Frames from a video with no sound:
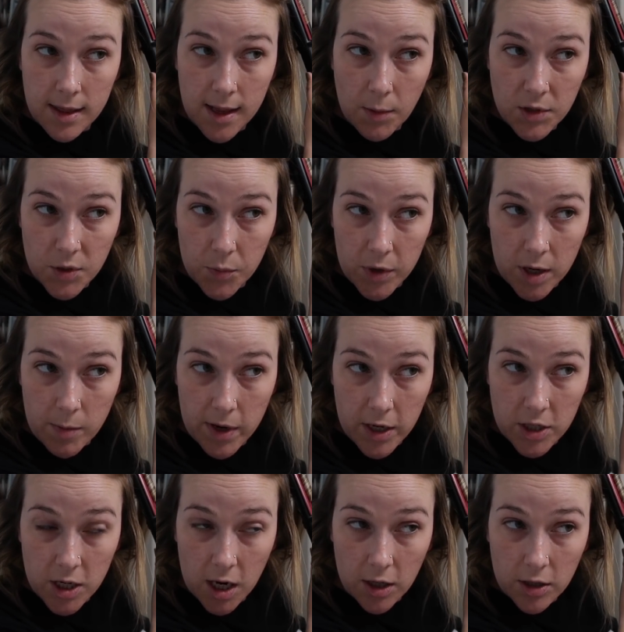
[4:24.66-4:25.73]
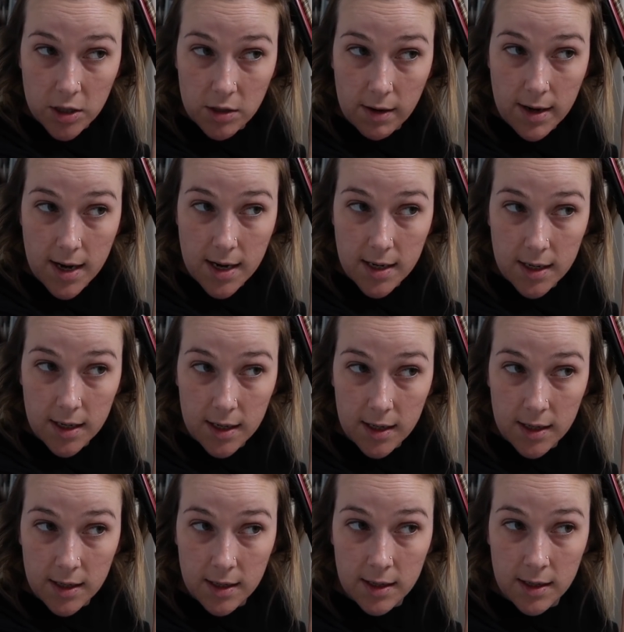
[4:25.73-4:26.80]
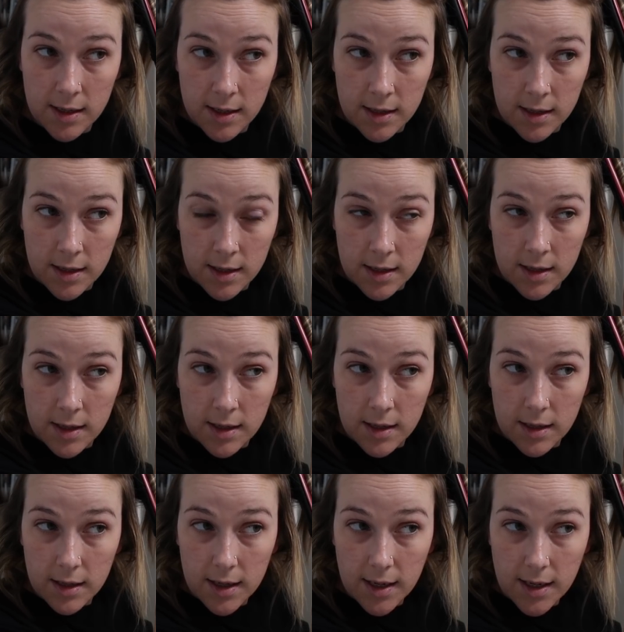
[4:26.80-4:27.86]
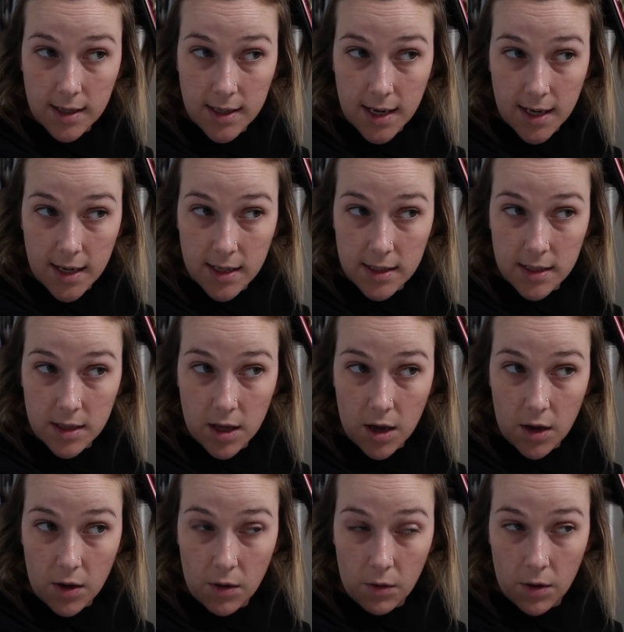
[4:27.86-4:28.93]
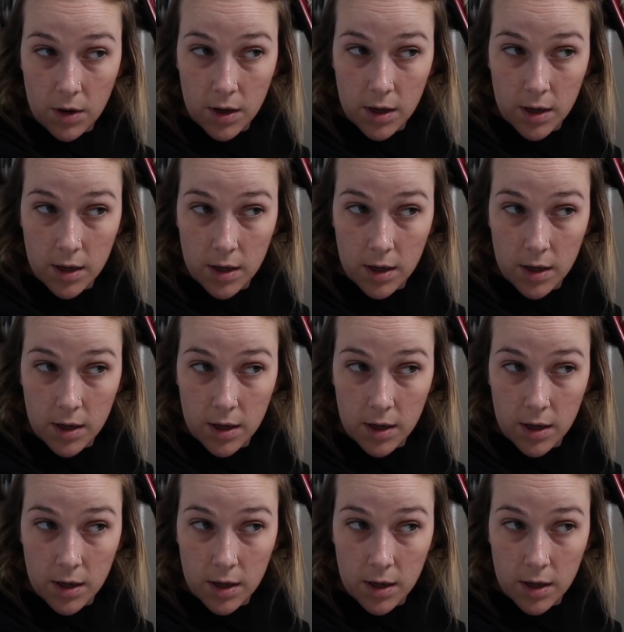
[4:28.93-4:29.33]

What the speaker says: And that was a pretty big chunk, so I need to kind of take it slow.